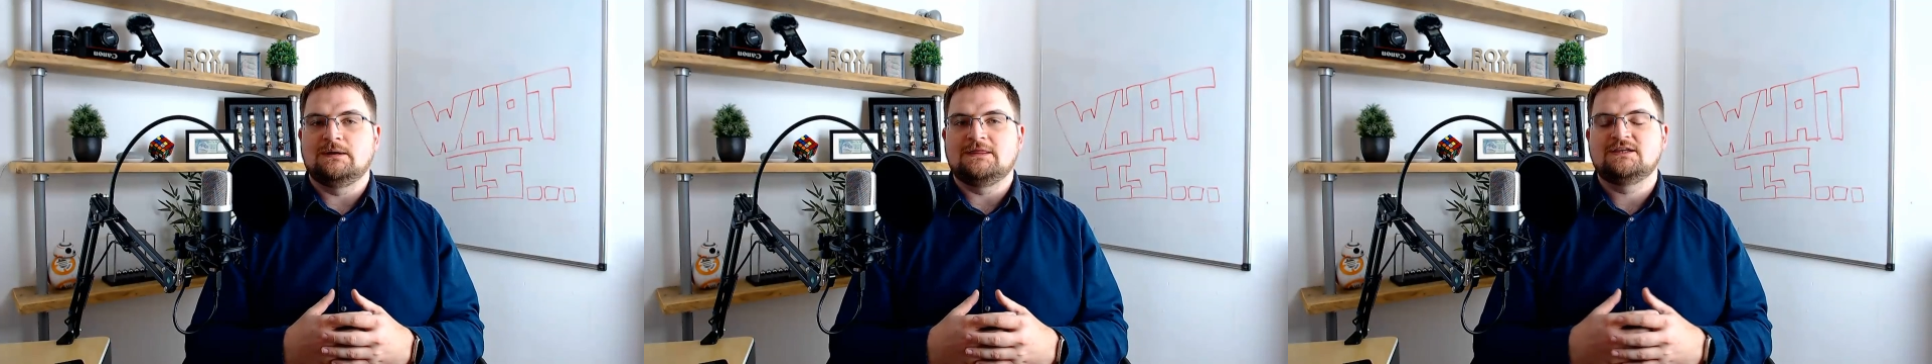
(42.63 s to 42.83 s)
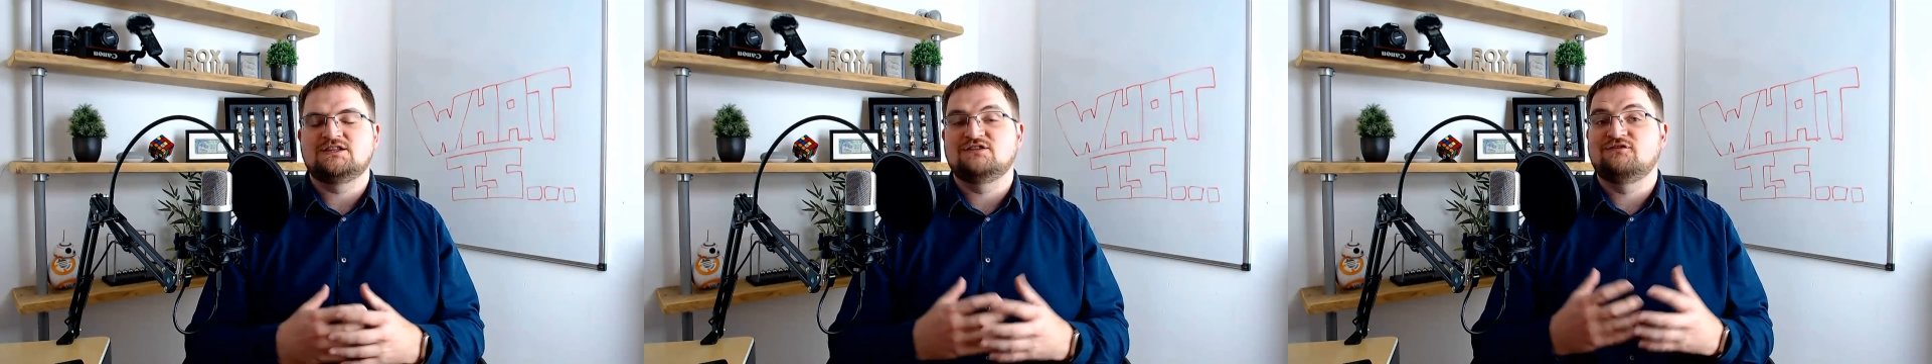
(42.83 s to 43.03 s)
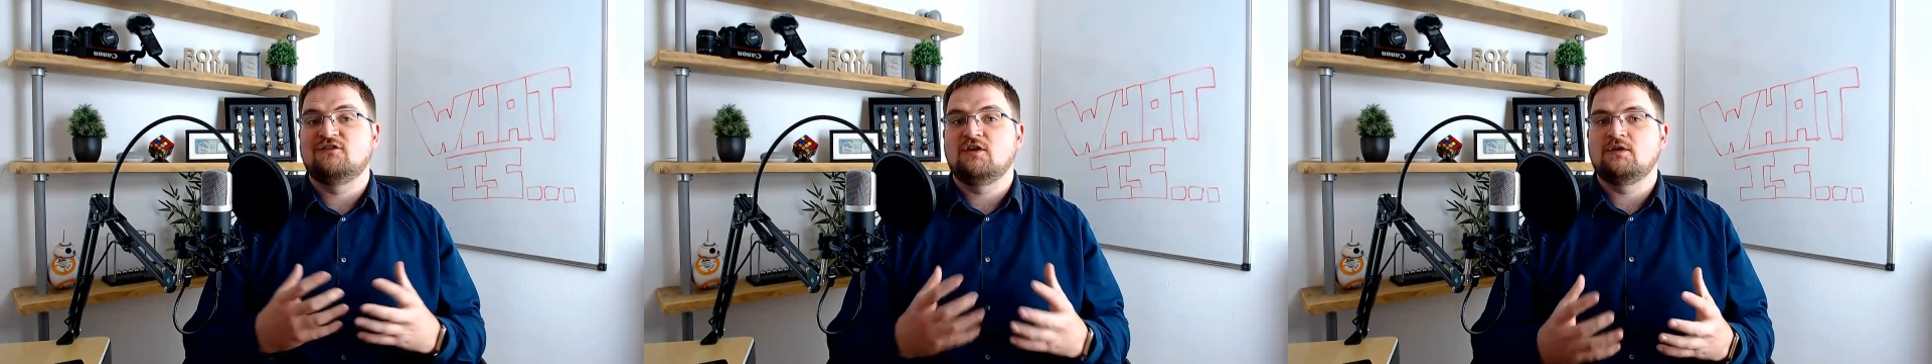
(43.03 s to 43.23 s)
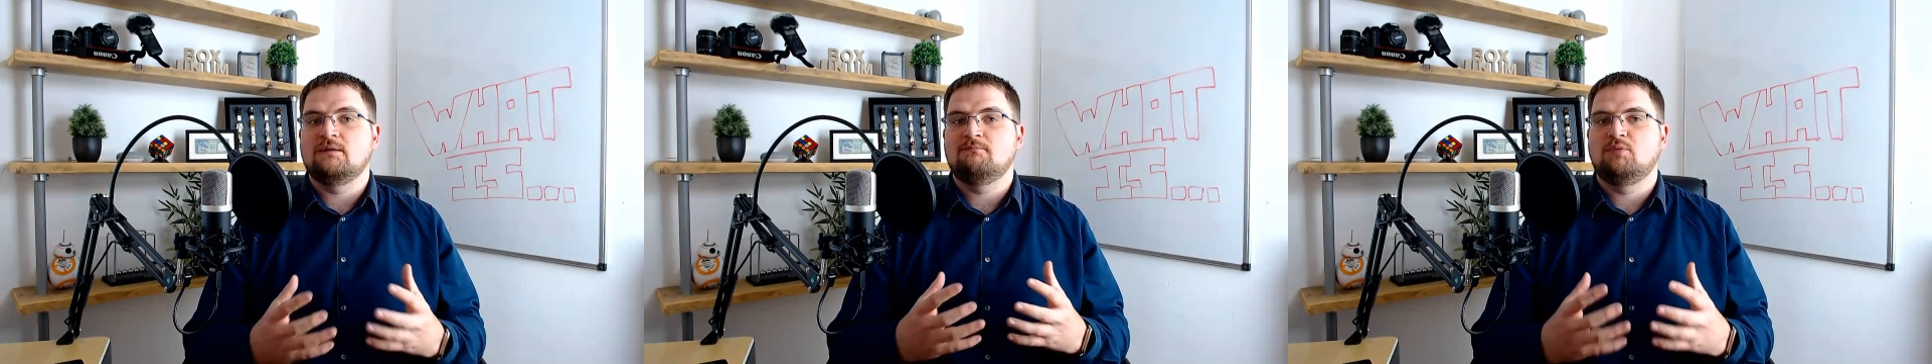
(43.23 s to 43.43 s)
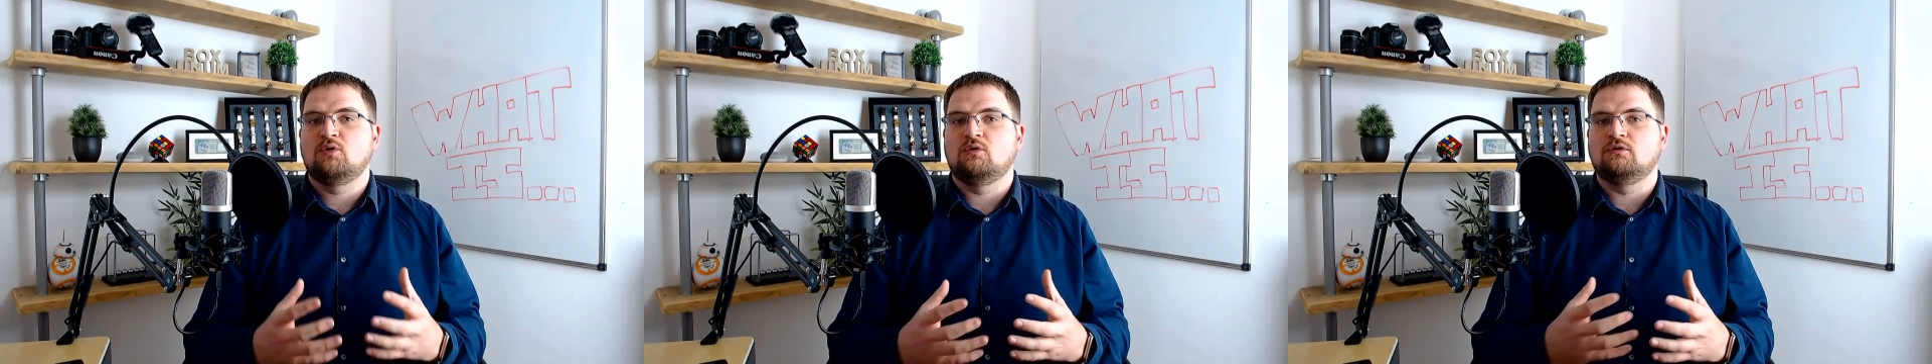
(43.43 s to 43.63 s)
and this is very
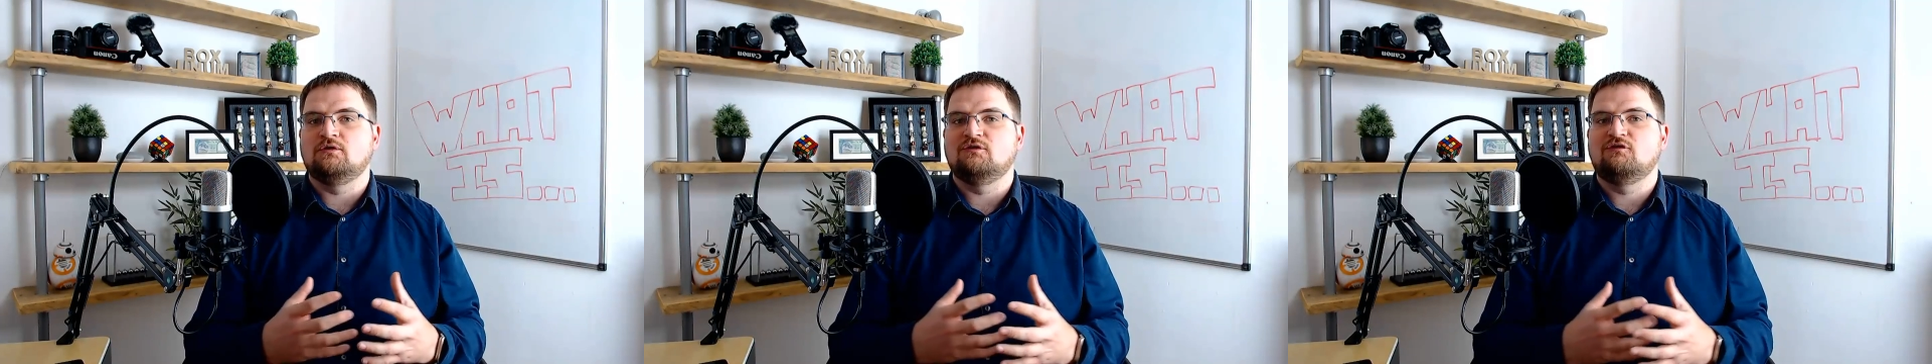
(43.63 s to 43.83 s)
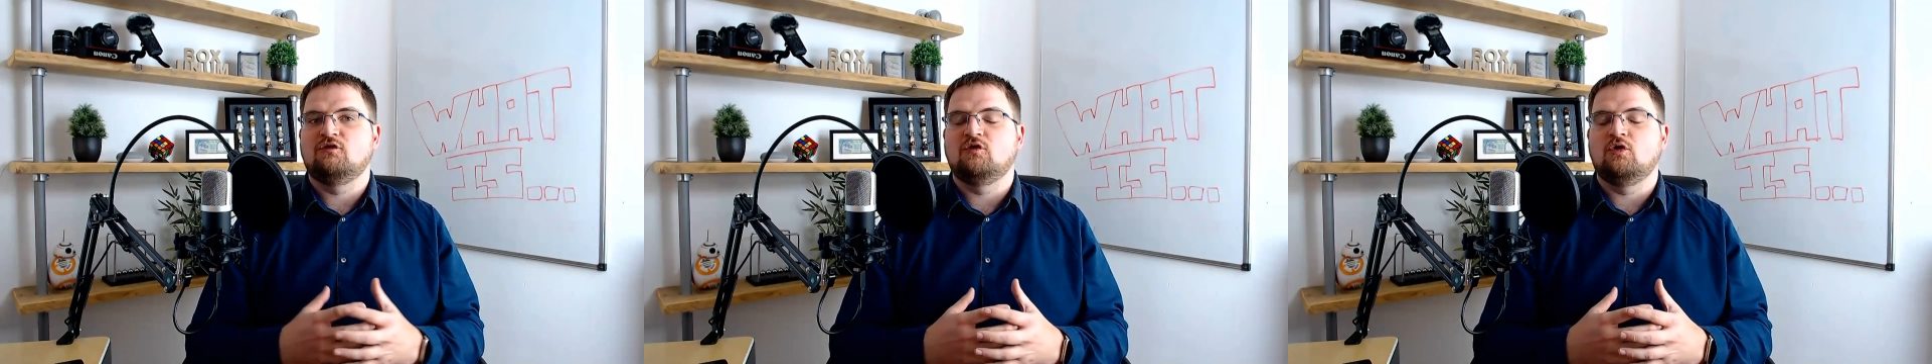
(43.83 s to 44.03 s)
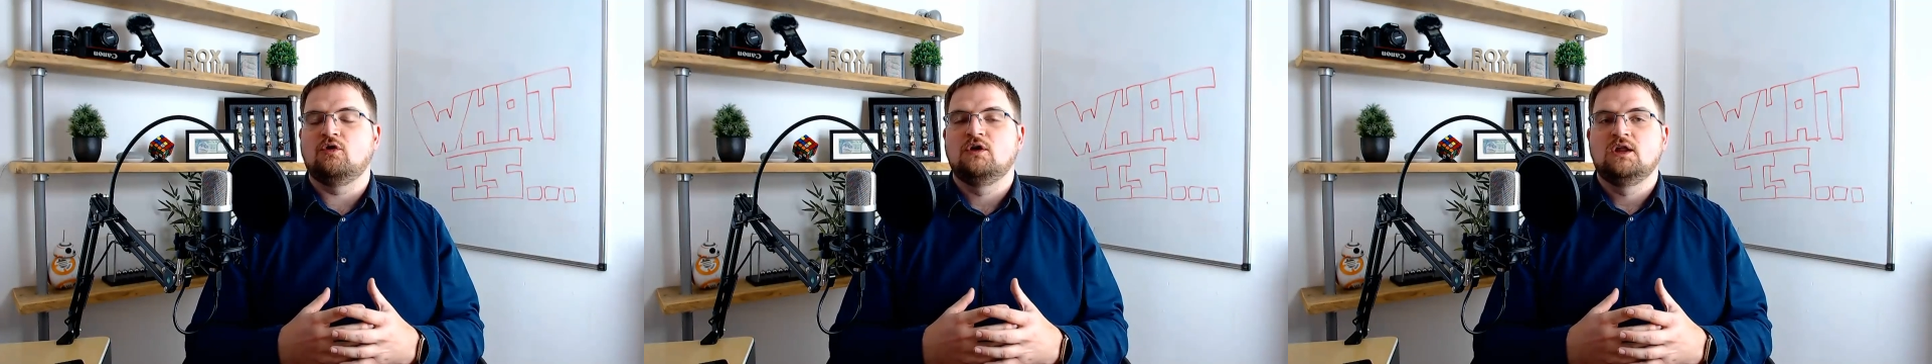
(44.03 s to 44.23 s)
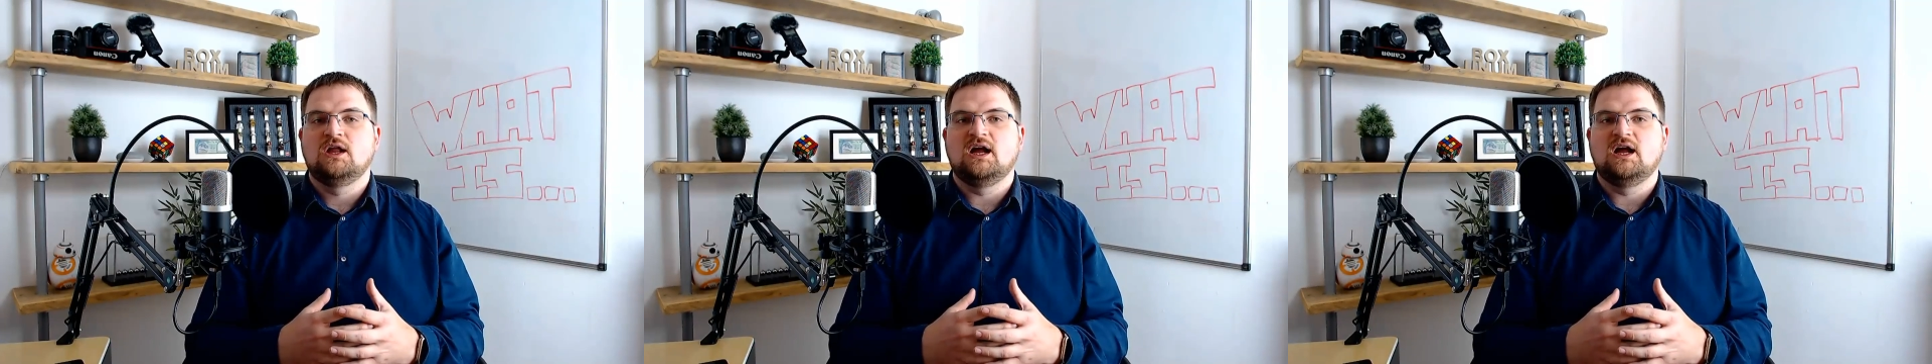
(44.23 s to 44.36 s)
important for